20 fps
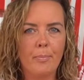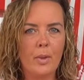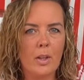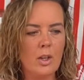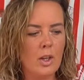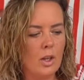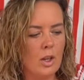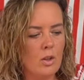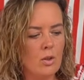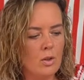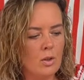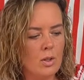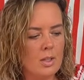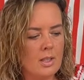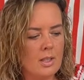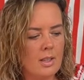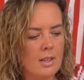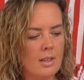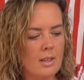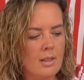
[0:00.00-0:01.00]
you can use
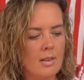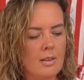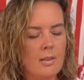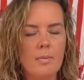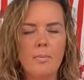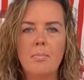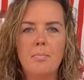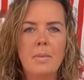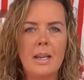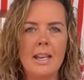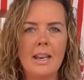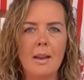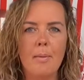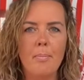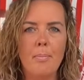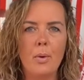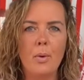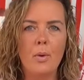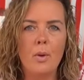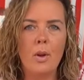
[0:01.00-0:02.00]
the main
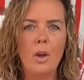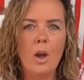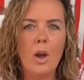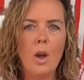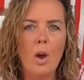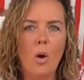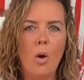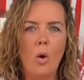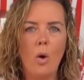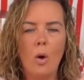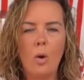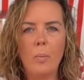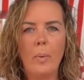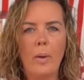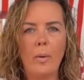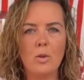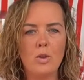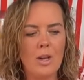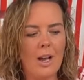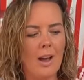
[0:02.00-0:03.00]
input, or
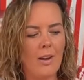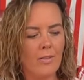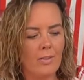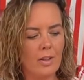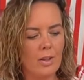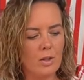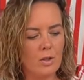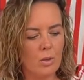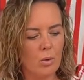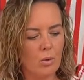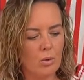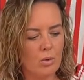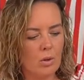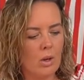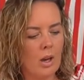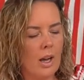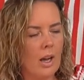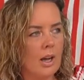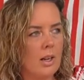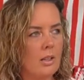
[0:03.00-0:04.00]
while travelling it's also
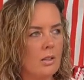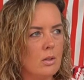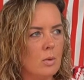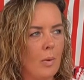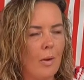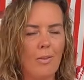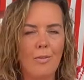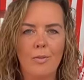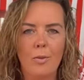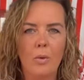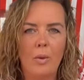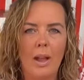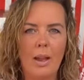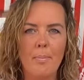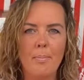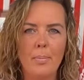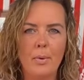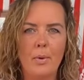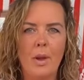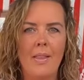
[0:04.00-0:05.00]
got a 12 volt
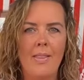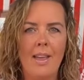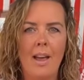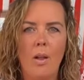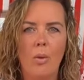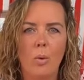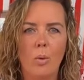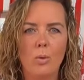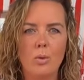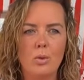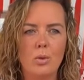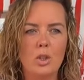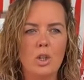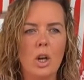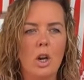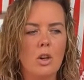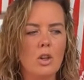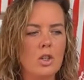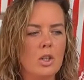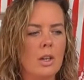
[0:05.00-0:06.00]
input and that'll also
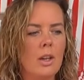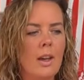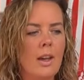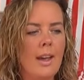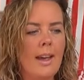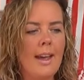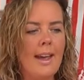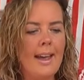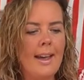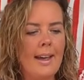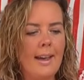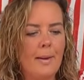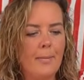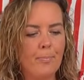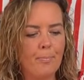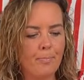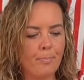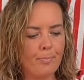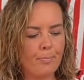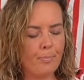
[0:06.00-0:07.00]
charge it.
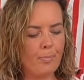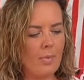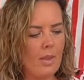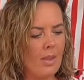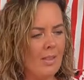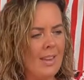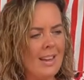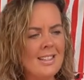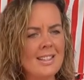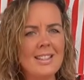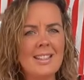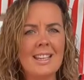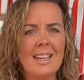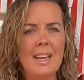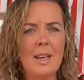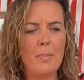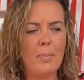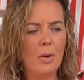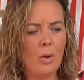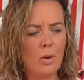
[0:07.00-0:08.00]
This is
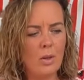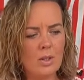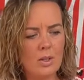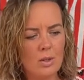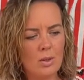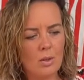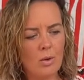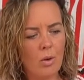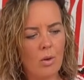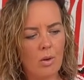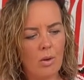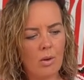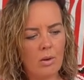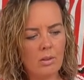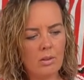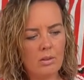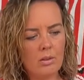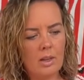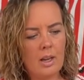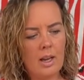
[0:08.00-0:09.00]
great because it's got
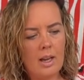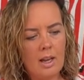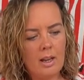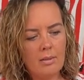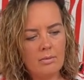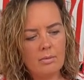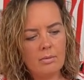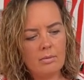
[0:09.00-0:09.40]
a